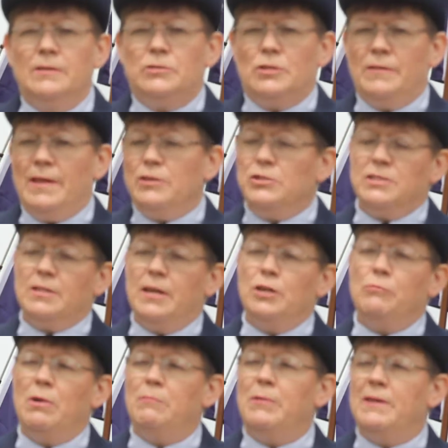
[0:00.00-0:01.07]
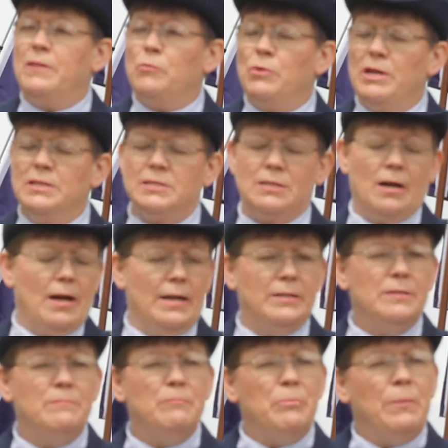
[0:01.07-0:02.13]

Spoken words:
So that just kind of went by the wayside